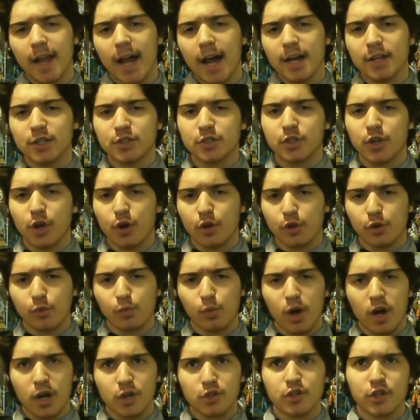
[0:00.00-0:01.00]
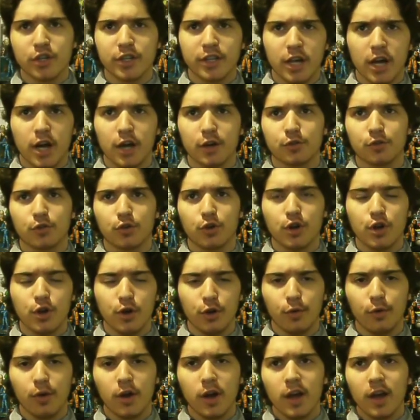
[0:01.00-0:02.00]
I started watching Doctor
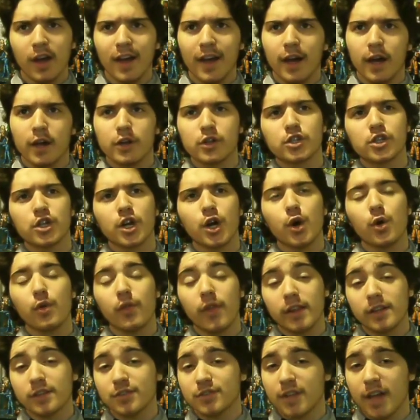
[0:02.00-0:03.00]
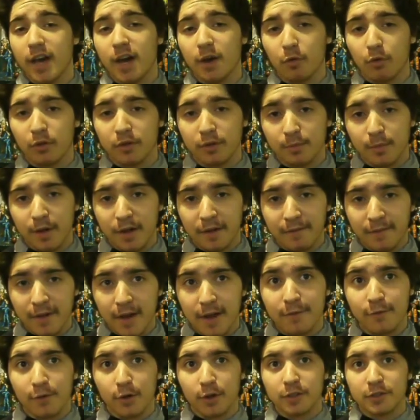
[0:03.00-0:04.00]
Who, a show that is now one of my
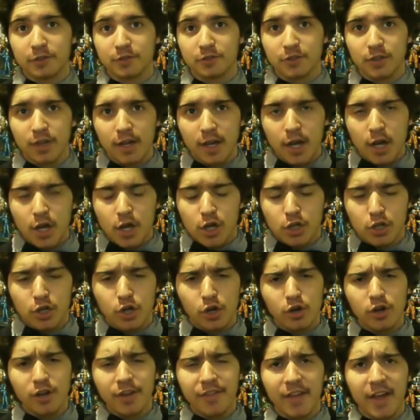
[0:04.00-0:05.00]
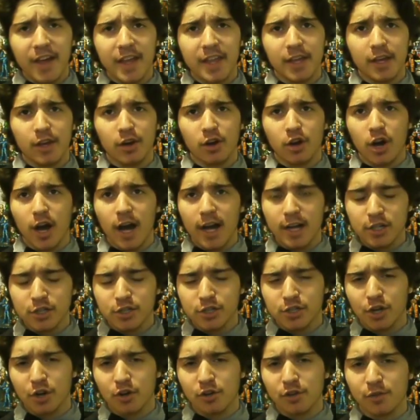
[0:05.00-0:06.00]
favorites. During that year, I
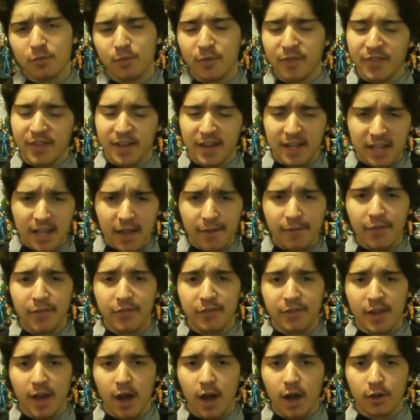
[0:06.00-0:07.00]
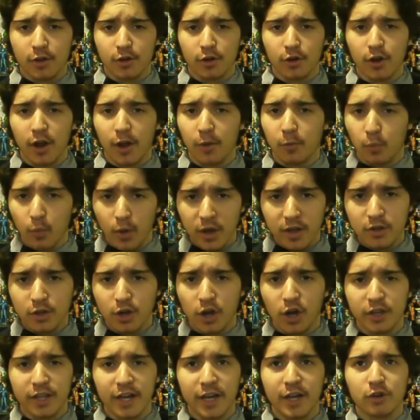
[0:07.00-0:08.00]
started with the 11th Doctor and went
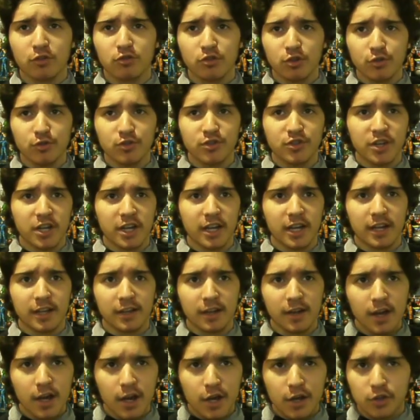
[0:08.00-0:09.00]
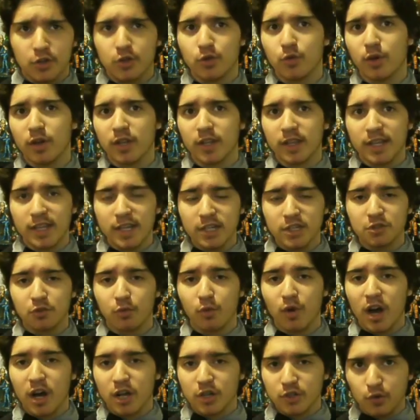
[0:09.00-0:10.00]
on a crusade to at least
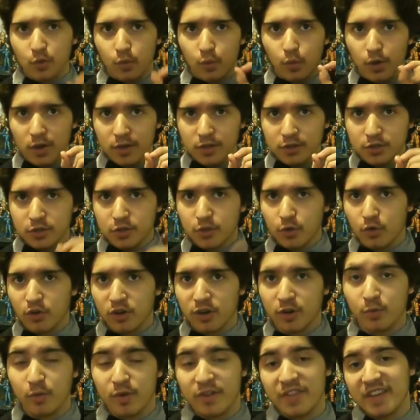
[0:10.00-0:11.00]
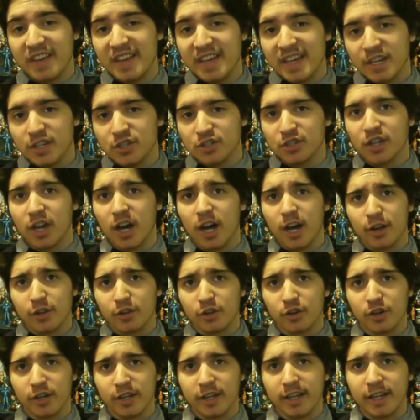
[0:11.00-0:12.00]
watch one story with each
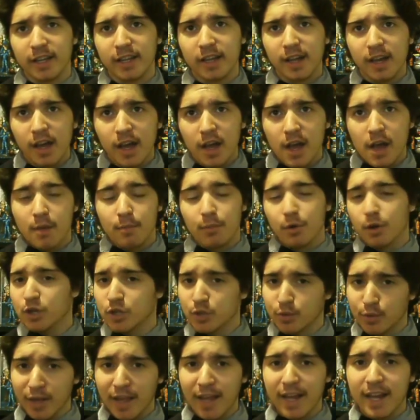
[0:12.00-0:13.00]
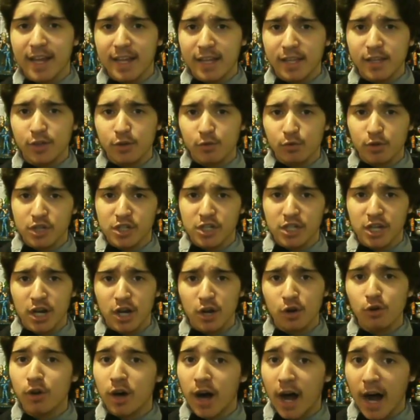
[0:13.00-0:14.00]
Doctor in it. Because when I get into a
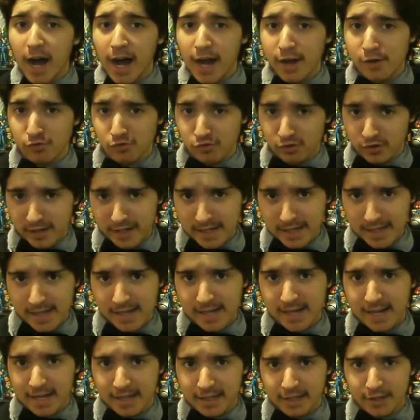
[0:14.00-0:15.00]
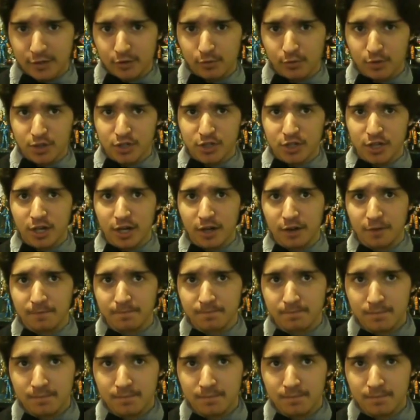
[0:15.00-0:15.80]
show, I really get into a show.